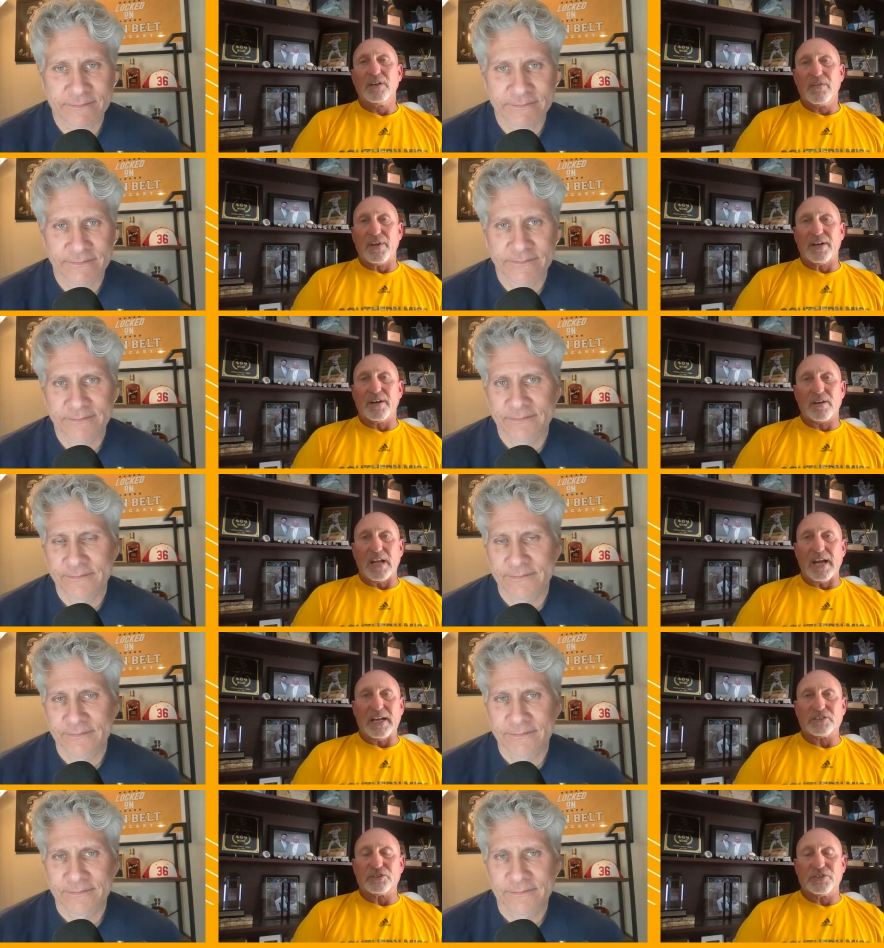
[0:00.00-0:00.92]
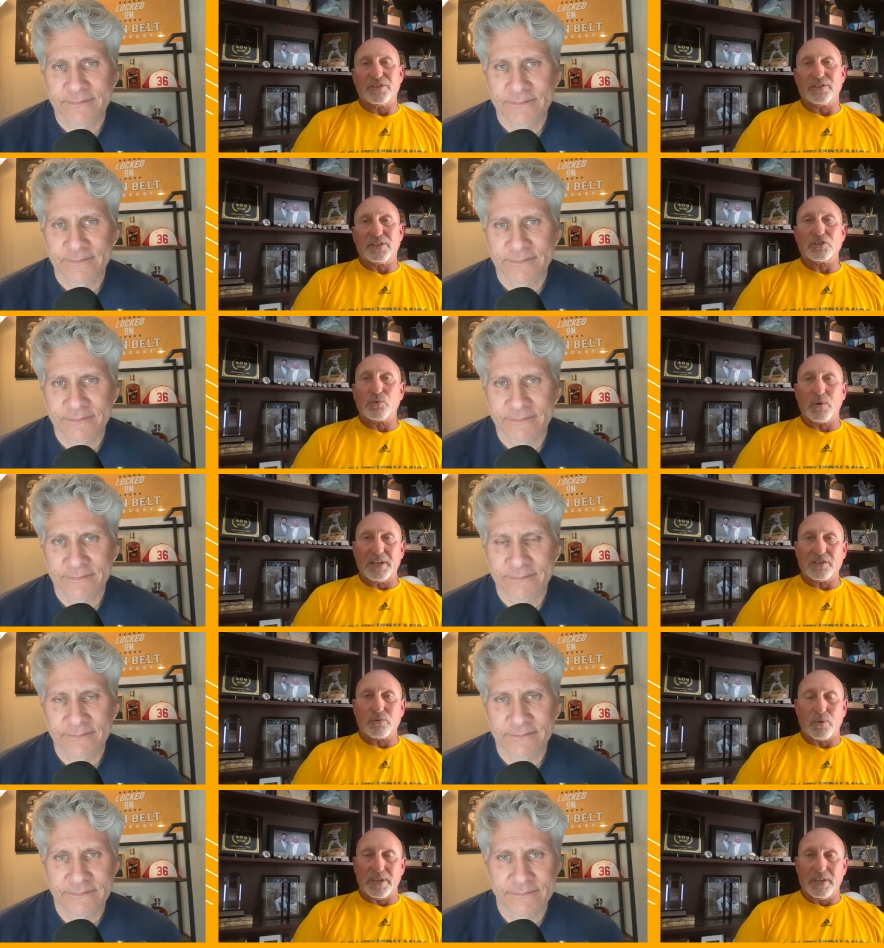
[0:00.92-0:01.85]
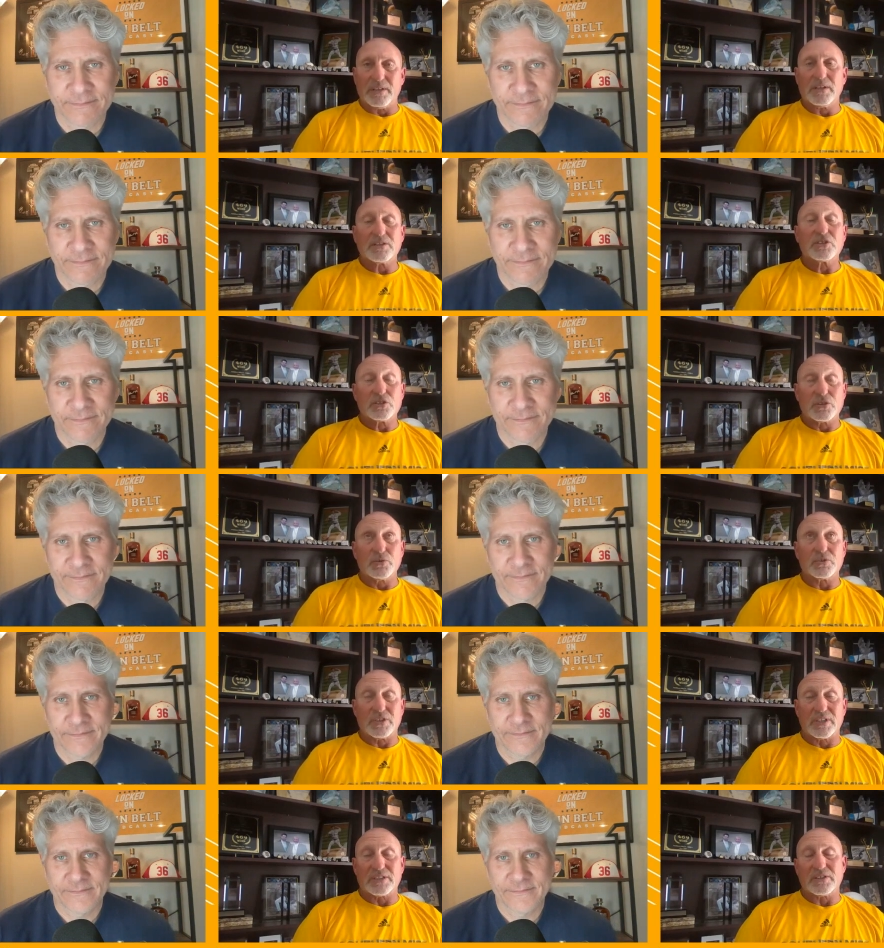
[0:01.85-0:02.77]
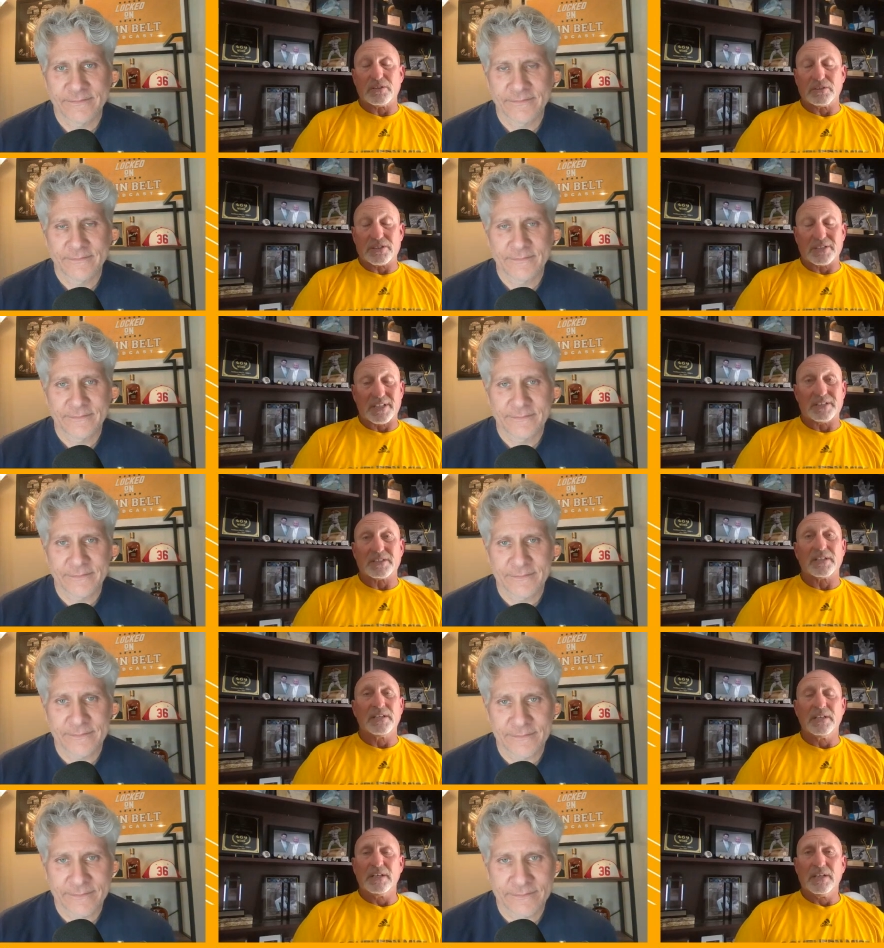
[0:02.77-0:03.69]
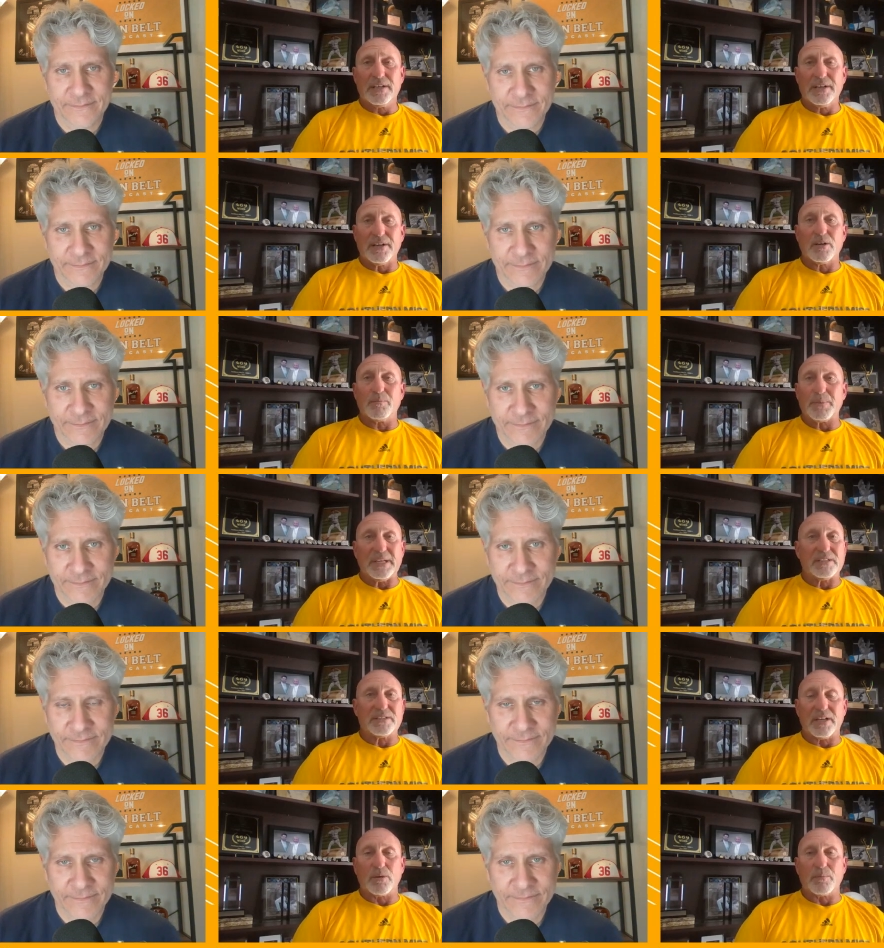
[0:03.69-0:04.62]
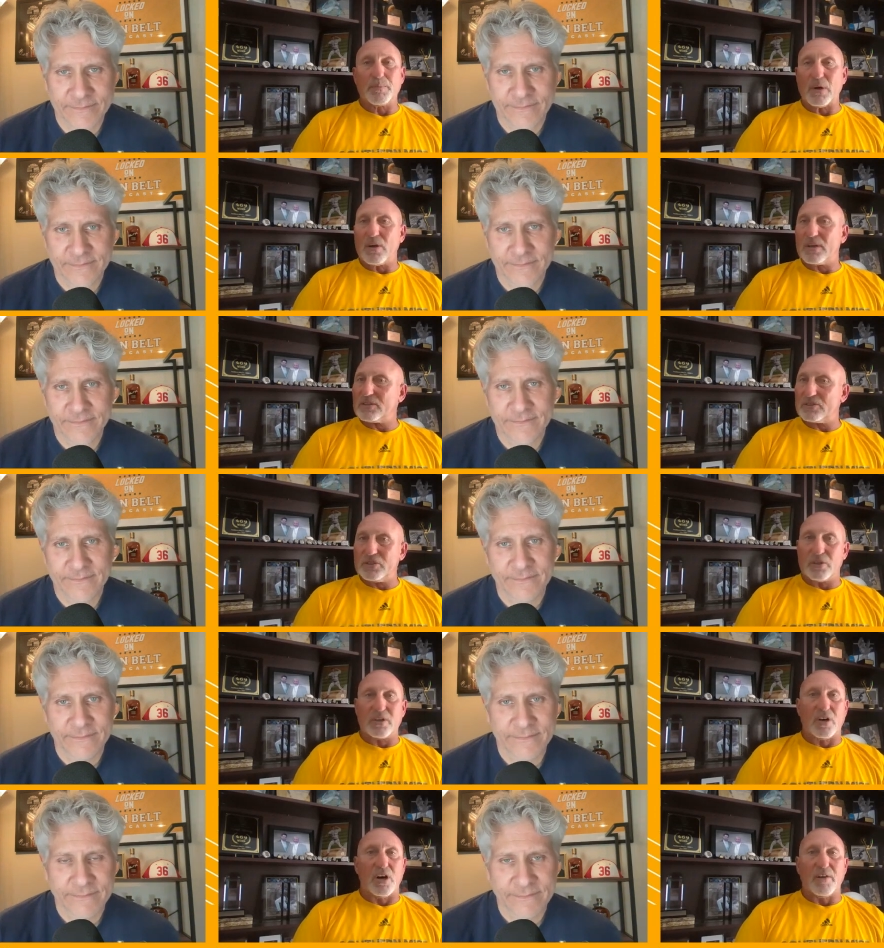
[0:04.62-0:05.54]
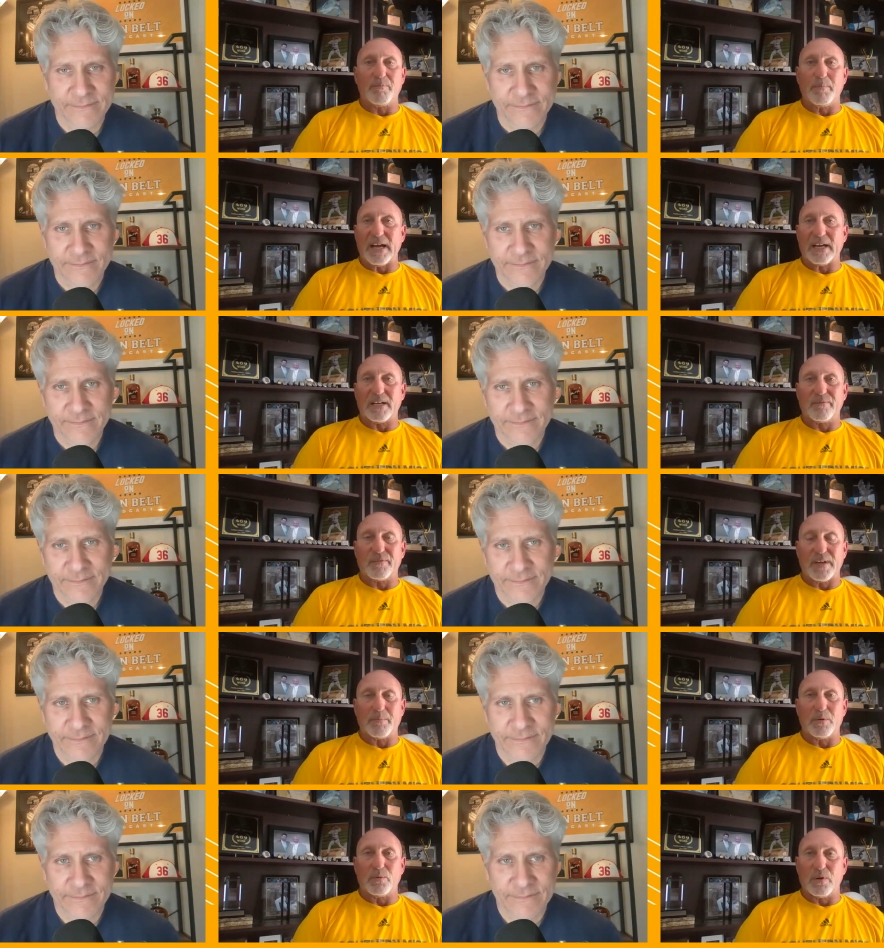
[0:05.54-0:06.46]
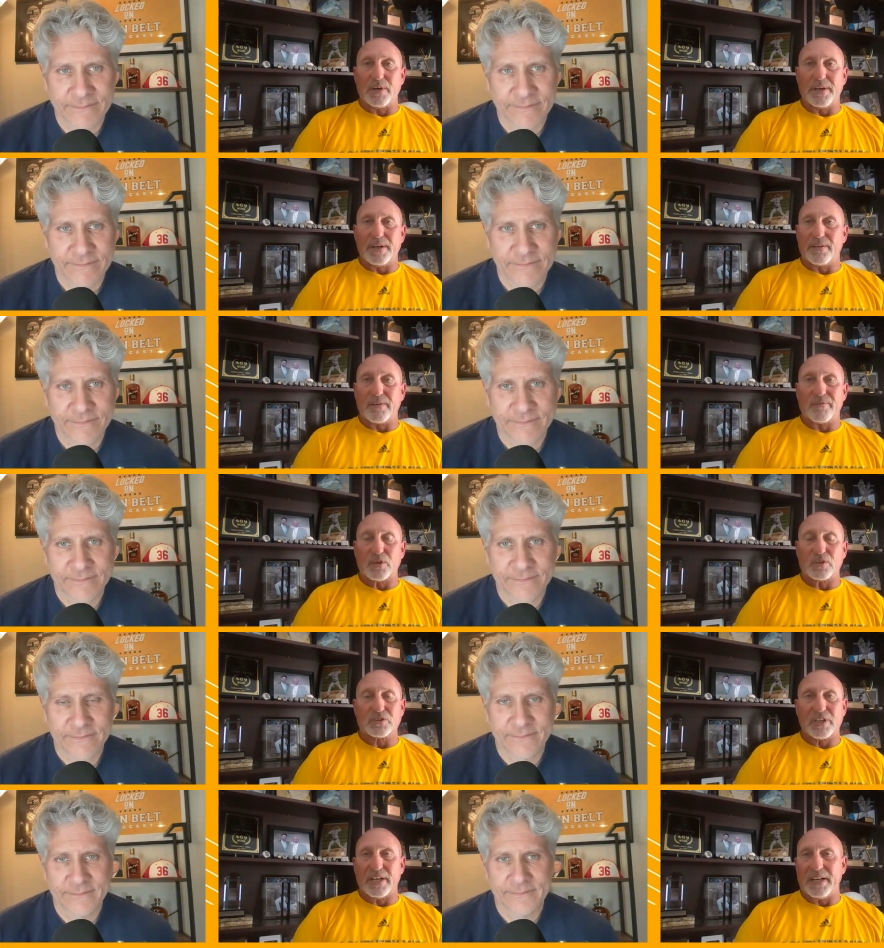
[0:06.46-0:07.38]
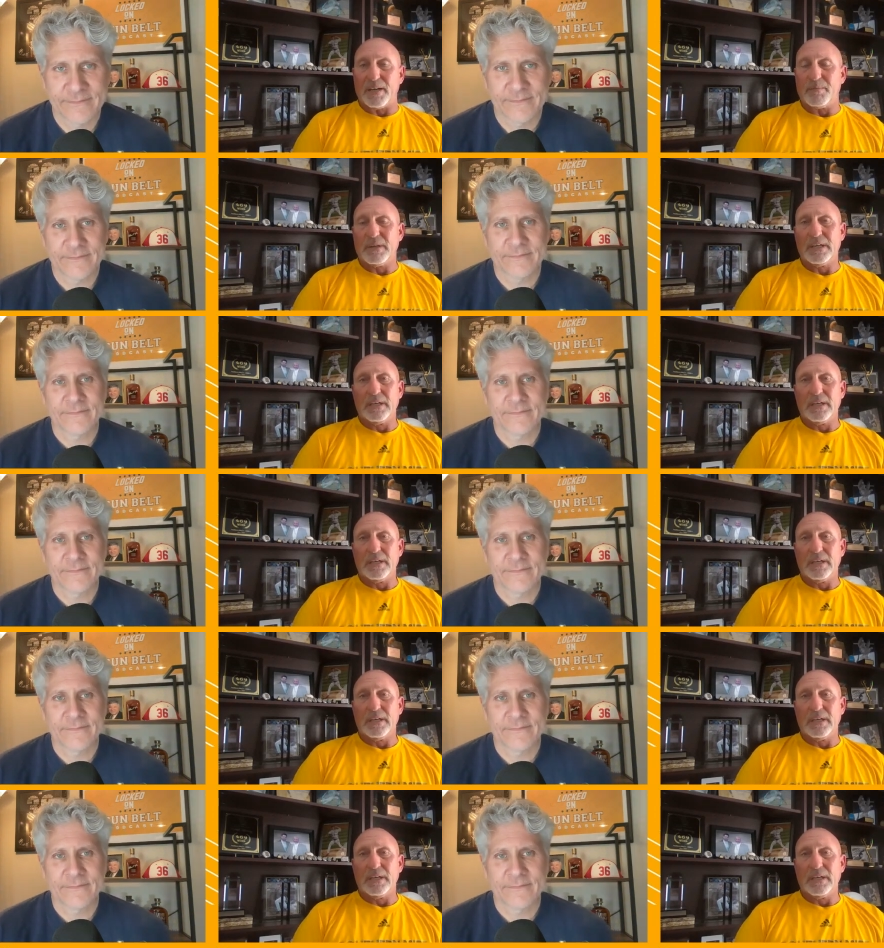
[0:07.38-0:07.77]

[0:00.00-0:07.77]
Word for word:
Speaker 1: there last year in the 2022 se season here at Pete Taylor Park took off back in February in the first game.